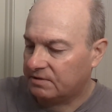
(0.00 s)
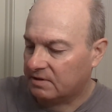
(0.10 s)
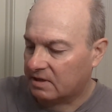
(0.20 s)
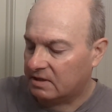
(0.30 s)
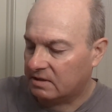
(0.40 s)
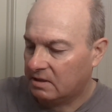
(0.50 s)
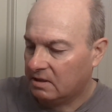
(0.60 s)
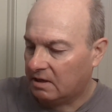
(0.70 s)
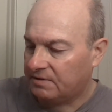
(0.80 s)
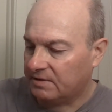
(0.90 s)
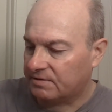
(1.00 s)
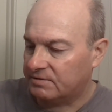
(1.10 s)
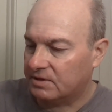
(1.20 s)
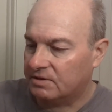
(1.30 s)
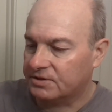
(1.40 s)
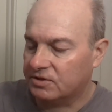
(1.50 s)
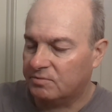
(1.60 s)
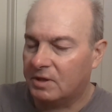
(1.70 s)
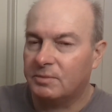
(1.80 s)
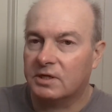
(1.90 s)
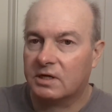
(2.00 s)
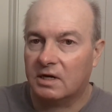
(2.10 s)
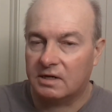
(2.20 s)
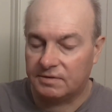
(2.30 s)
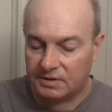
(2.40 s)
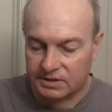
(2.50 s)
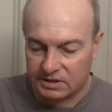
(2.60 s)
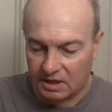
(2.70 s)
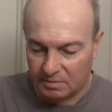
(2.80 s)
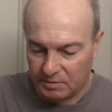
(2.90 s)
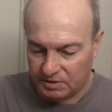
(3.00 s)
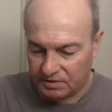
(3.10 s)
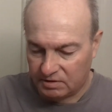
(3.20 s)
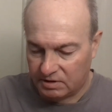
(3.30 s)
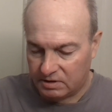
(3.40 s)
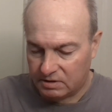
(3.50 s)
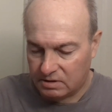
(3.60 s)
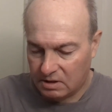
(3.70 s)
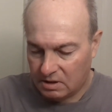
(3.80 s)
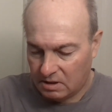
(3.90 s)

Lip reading: I think there's also maybe a kind that's not mentholated.